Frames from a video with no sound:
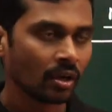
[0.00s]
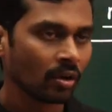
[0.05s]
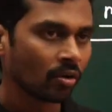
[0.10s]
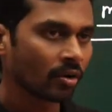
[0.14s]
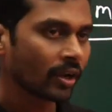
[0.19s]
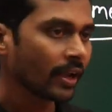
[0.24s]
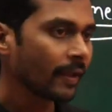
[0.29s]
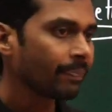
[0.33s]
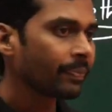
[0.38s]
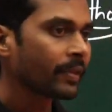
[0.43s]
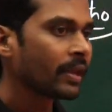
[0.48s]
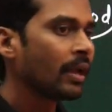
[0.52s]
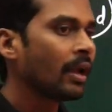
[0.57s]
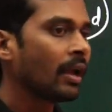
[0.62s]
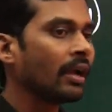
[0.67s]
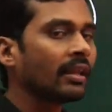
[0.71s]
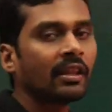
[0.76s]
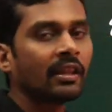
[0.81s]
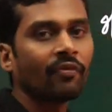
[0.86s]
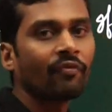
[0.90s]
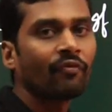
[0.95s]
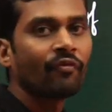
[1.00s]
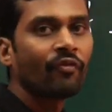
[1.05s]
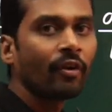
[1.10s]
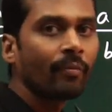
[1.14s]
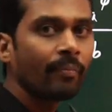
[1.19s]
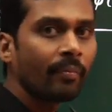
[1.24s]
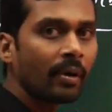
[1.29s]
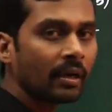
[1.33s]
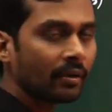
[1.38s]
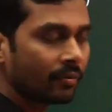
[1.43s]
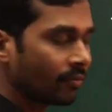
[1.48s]
Okay, the
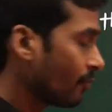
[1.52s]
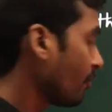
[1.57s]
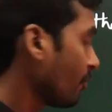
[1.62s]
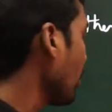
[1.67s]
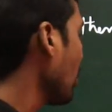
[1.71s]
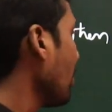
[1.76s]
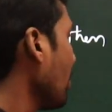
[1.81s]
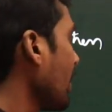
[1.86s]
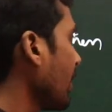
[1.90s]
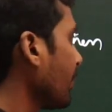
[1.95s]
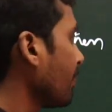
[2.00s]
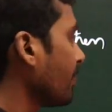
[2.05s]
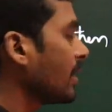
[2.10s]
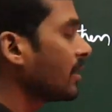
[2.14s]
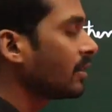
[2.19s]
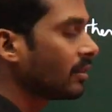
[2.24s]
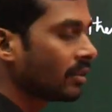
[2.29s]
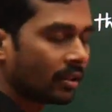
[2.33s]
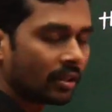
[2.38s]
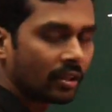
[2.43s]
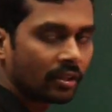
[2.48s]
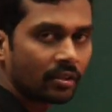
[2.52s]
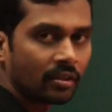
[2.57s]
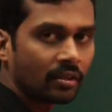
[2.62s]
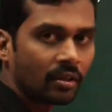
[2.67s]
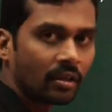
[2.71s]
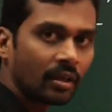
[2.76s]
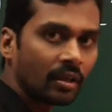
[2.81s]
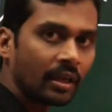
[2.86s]
Fermat method